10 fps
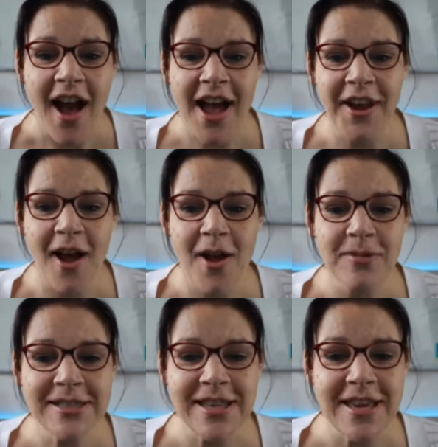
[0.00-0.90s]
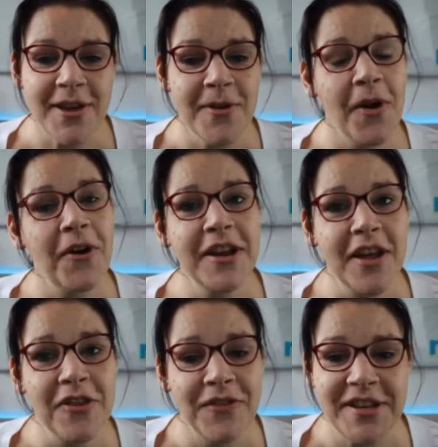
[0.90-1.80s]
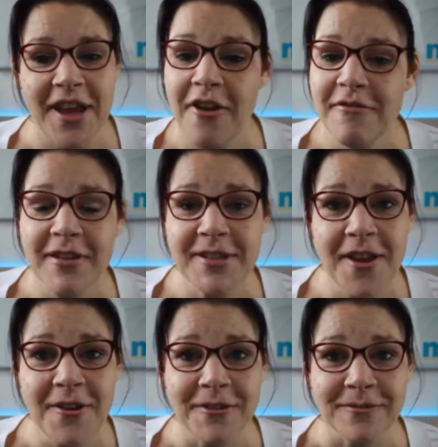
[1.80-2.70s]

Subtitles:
and I will see you on another video real soon.